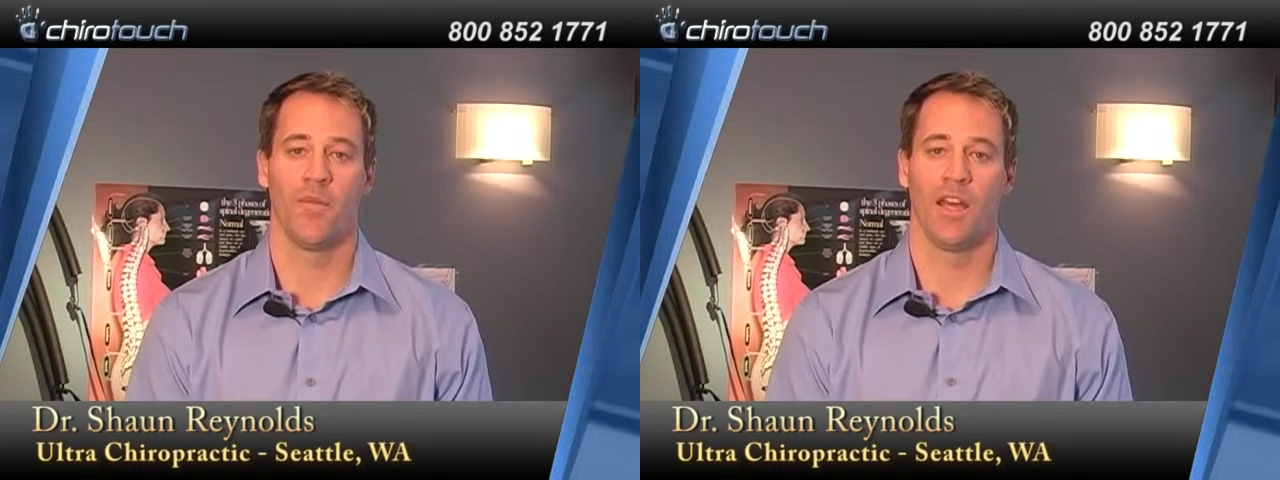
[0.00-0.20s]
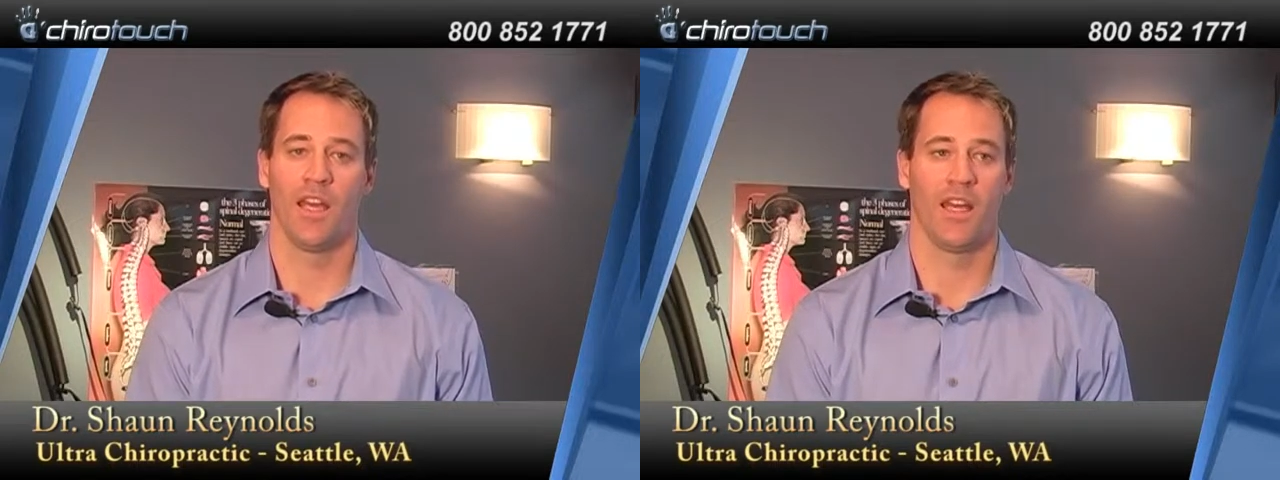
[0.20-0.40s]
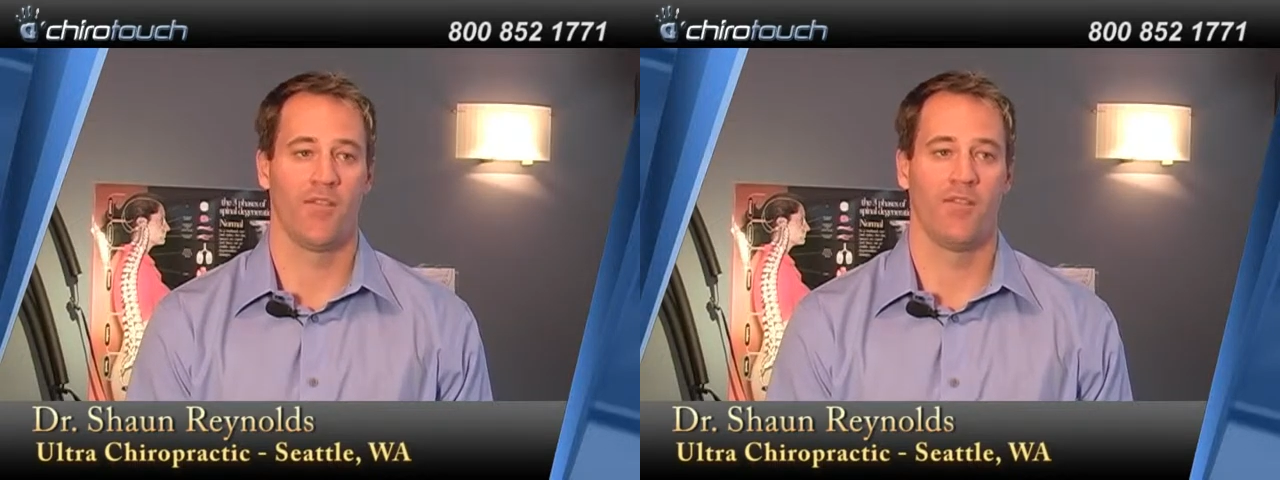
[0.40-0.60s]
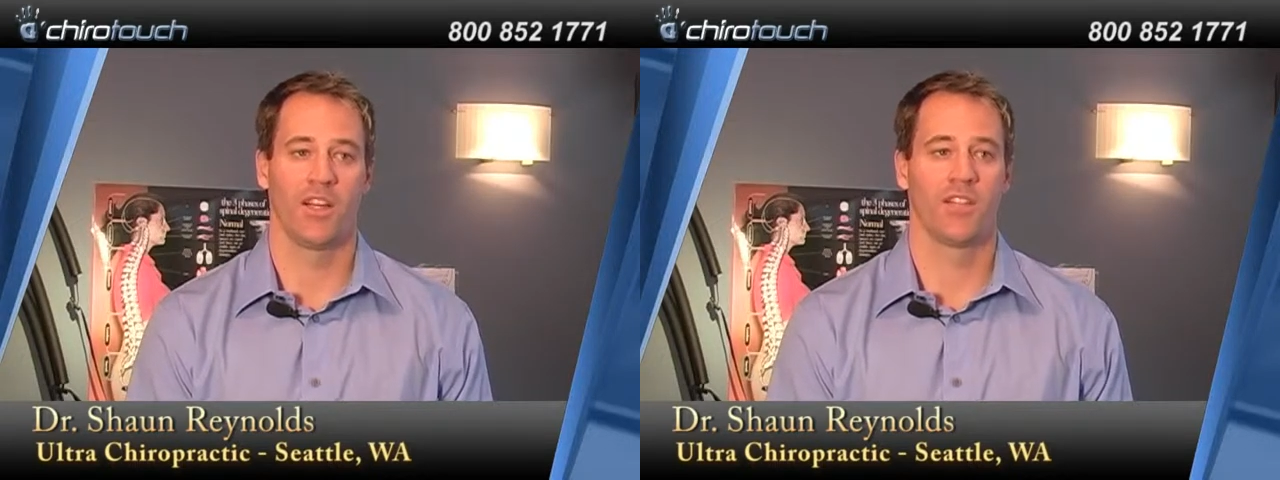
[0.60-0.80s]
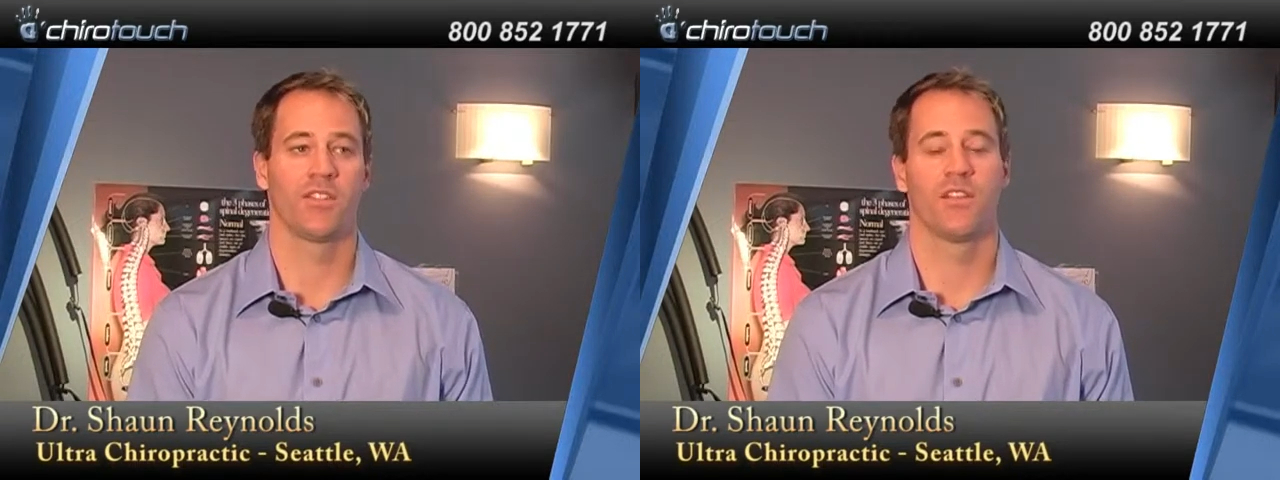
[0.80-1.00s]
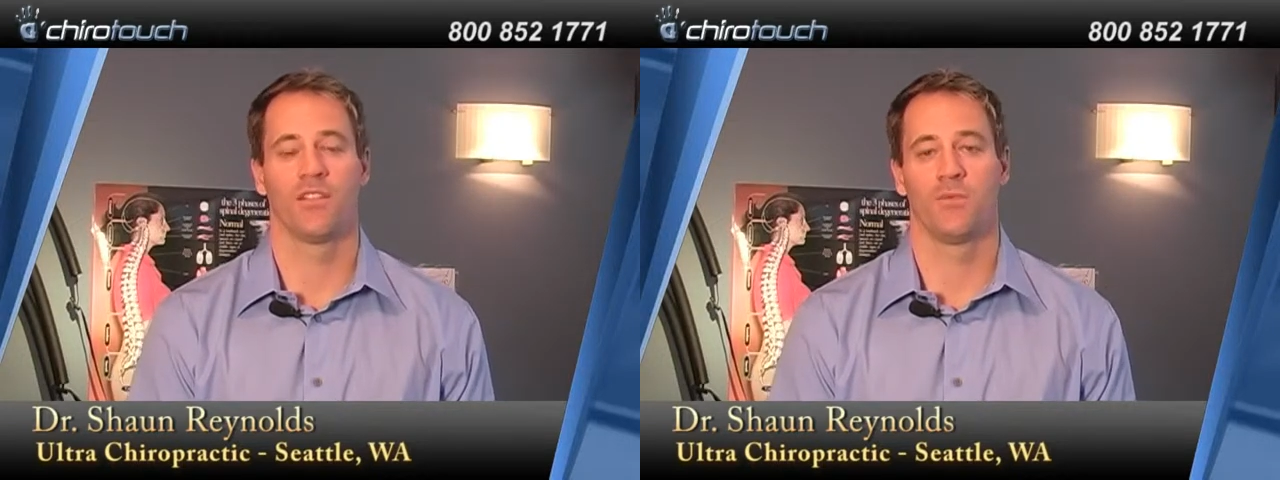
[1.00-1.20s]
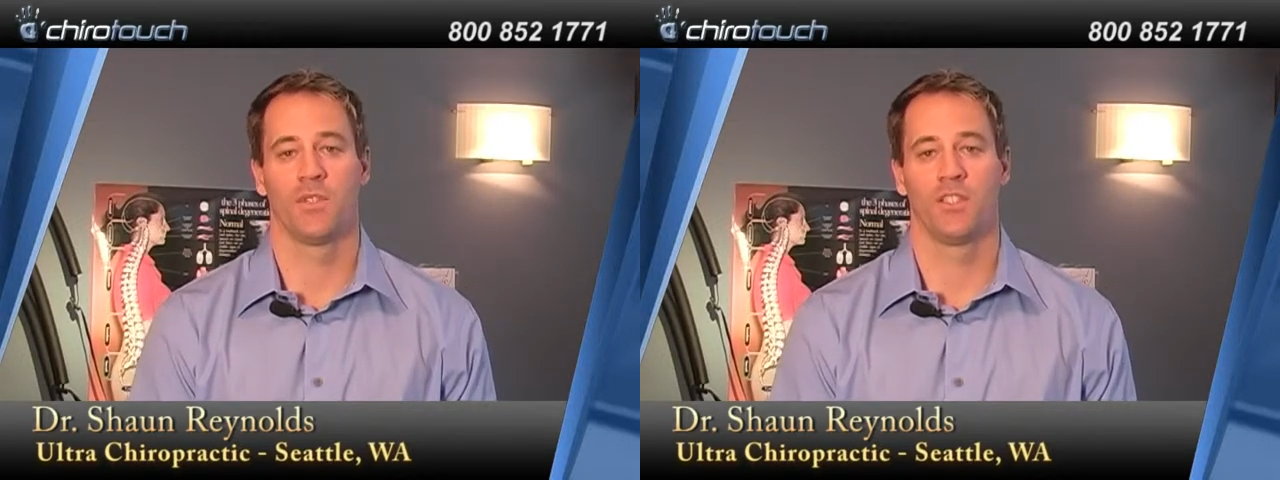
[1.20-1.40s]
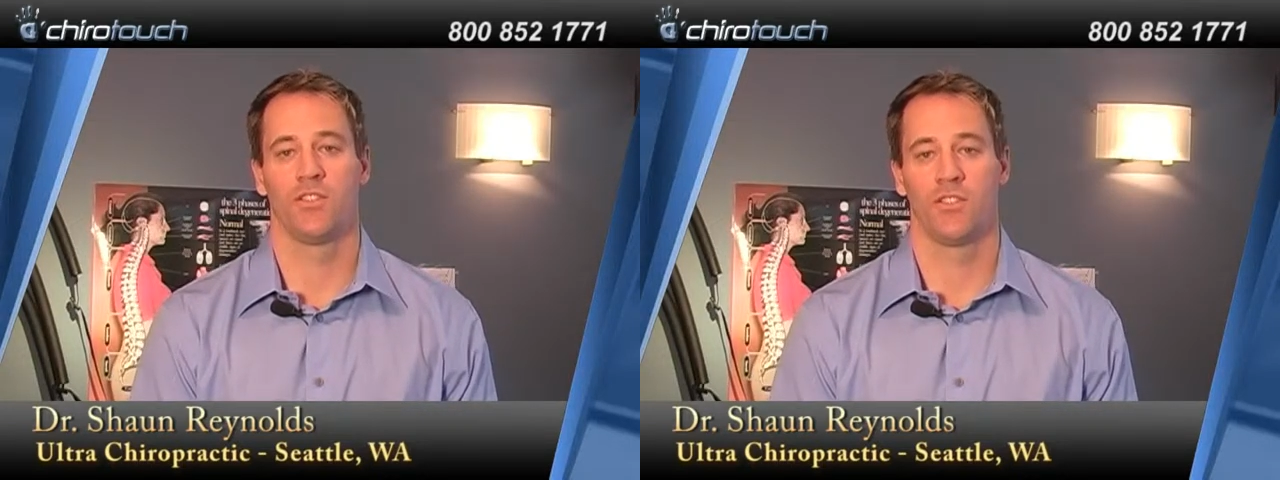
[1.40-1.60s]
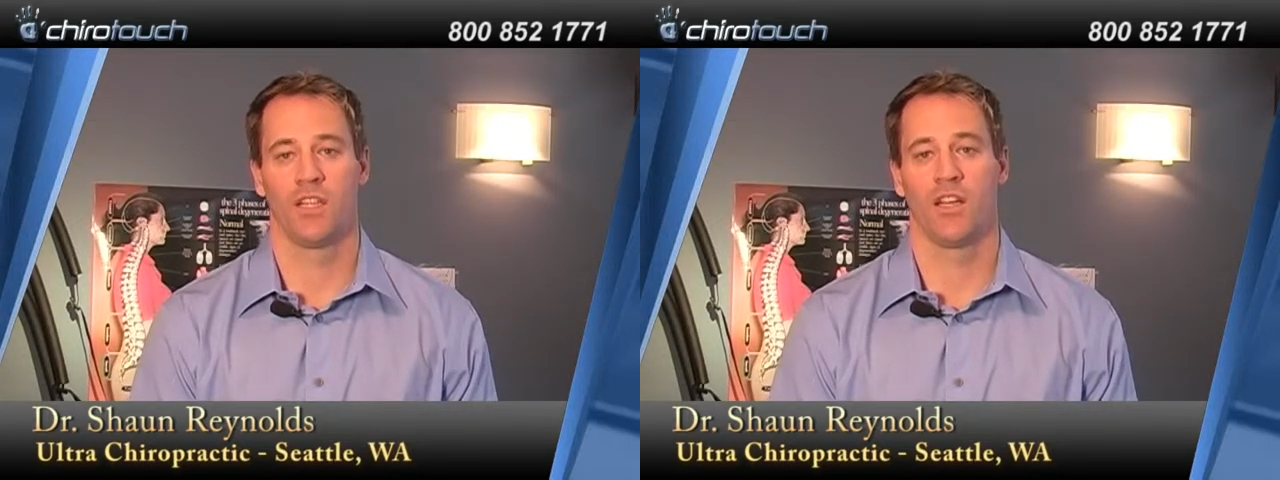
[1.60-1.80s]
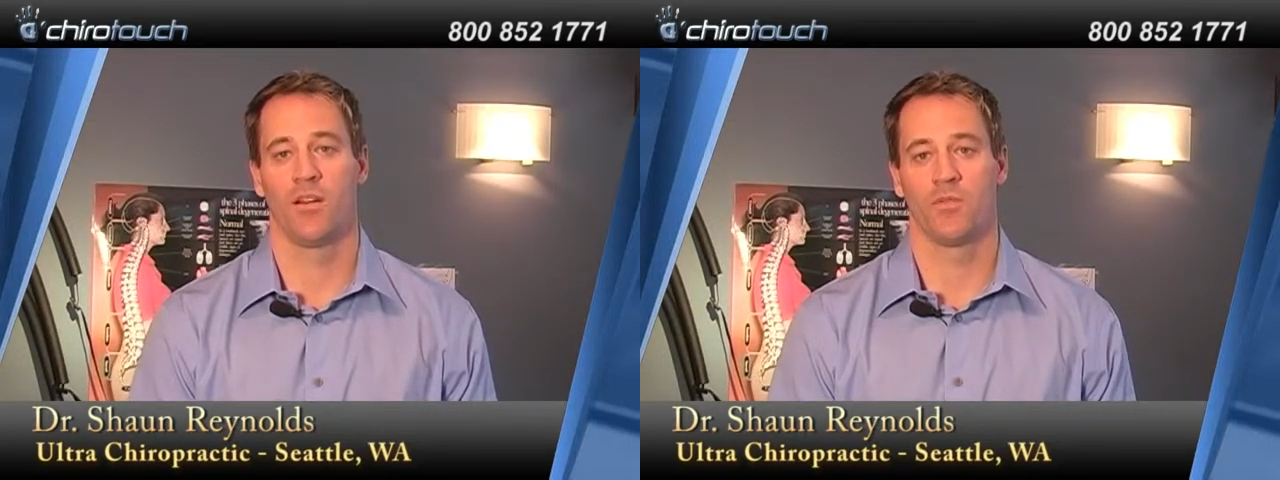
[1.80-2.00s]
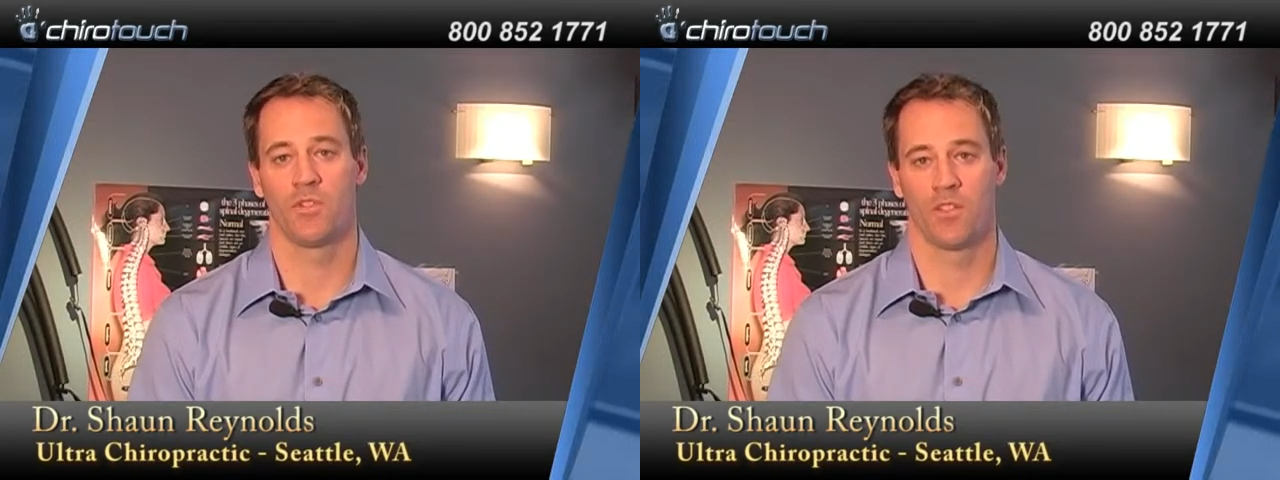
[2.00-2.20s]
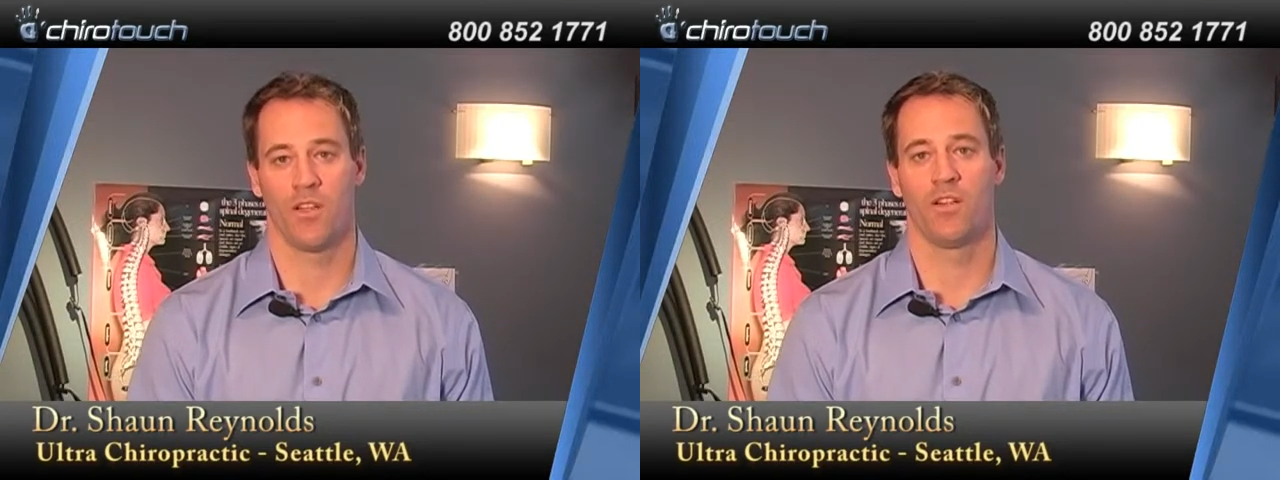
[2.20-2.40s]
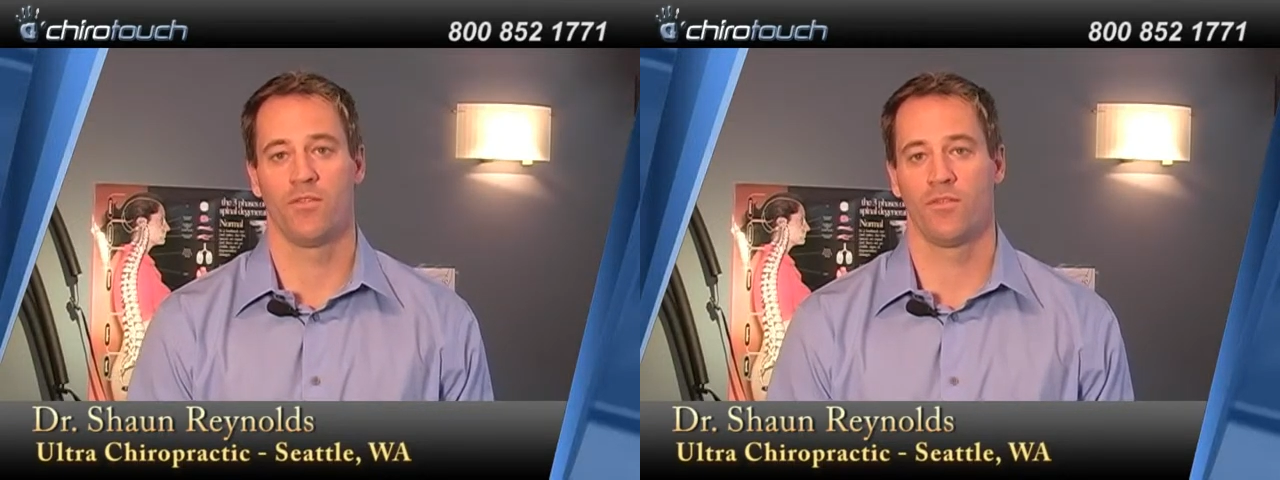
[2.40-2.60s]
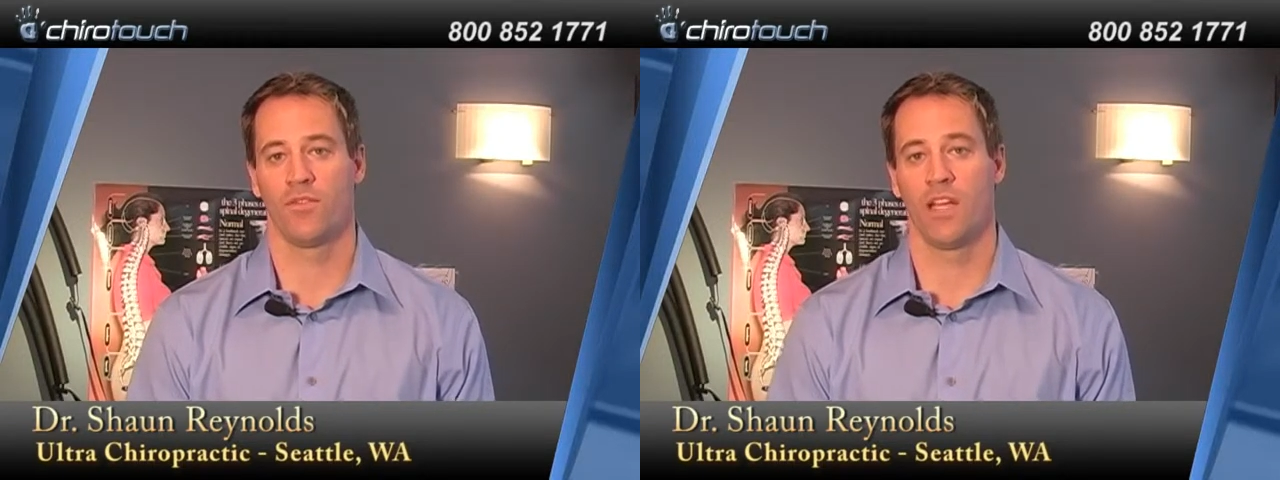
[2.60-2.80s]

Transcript: And very seldomly do they not resolve